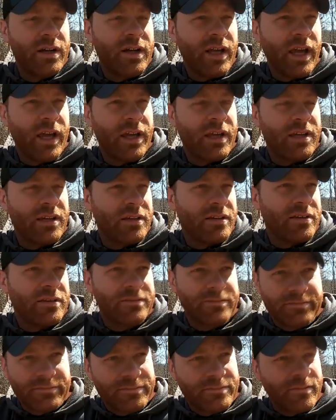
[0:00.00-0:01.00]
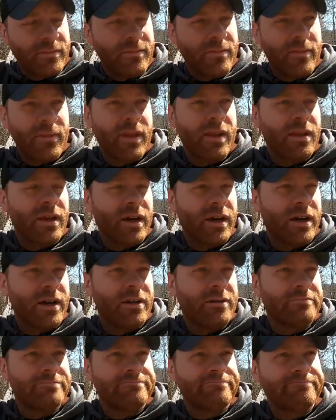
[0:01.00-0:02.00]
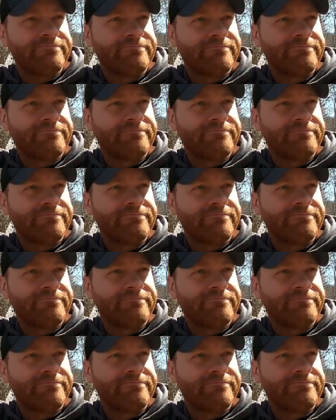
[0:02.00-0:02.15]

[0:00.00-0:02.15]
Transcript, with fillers: and um